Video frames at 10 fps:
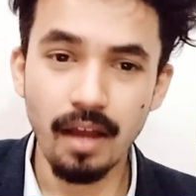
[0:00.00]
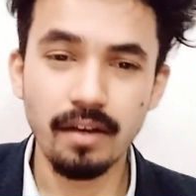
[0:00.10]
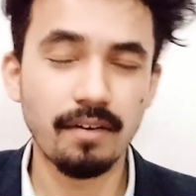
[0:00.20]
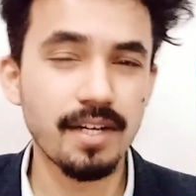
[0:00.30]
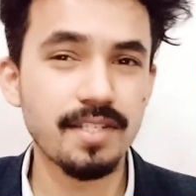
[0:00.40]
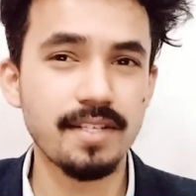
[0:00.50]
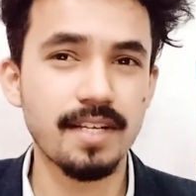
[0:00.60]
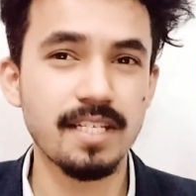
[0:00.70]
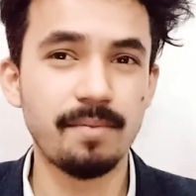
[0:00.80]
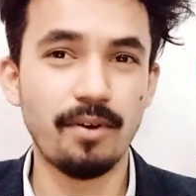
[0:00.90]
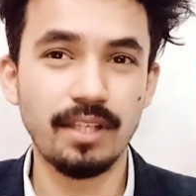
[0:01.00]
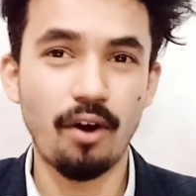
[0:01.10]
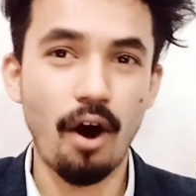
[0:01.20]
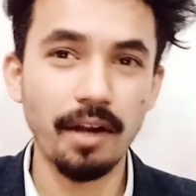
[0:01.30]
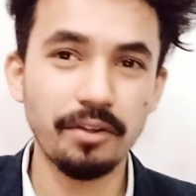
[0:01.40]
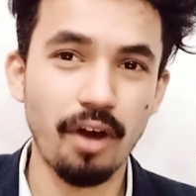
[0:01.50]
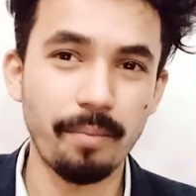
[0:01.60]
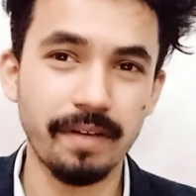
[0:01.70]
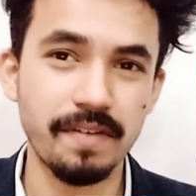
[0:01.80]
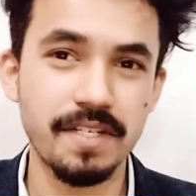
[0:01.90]
Now, let's discuss about the hot
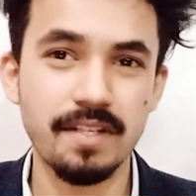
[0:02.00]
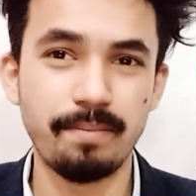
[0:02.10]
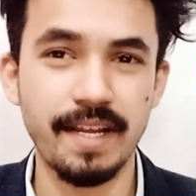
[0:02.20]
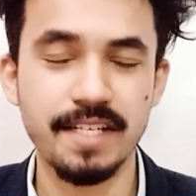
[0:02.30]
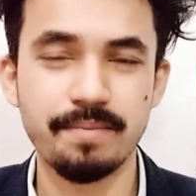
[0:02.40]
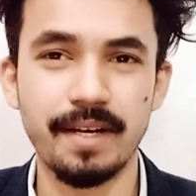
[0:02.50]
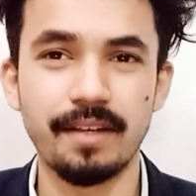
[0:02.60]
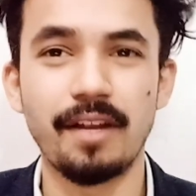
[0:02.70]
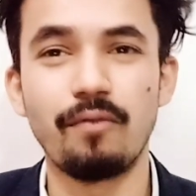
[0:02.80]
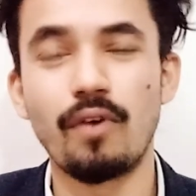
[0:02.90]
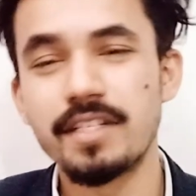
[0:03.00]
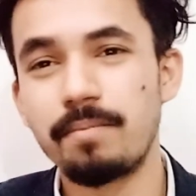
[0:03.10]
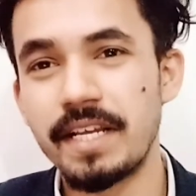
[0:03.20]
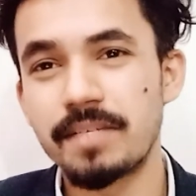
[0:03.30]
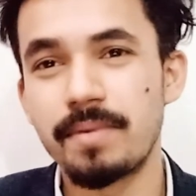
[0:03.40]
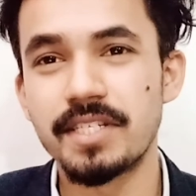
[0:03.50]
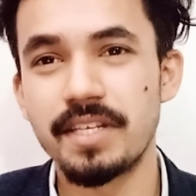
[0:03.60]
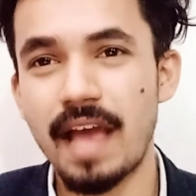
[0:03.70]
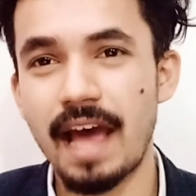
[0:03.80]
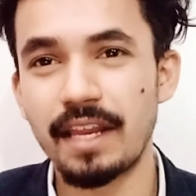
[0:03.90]
topic, which is the placement. That what is the placement
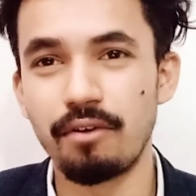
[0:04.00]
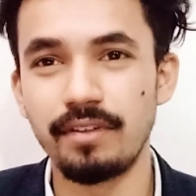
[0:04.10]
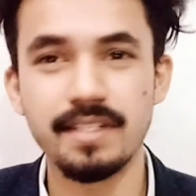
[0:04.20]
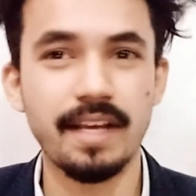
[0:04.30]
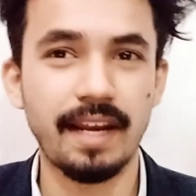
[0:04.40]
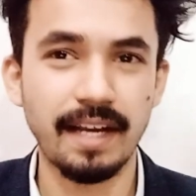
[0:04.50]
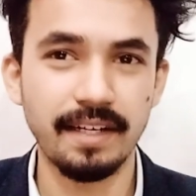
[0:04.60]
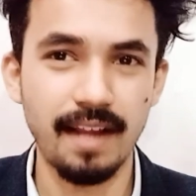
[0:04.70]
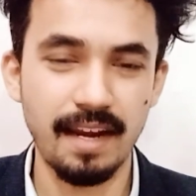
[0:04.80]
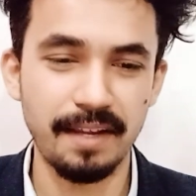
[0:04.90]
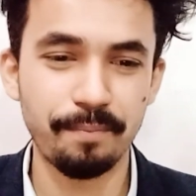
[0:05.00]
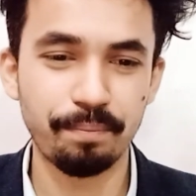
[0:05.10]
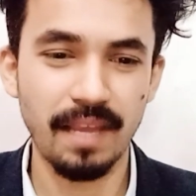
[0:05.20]
scenario in this NIT Delhi?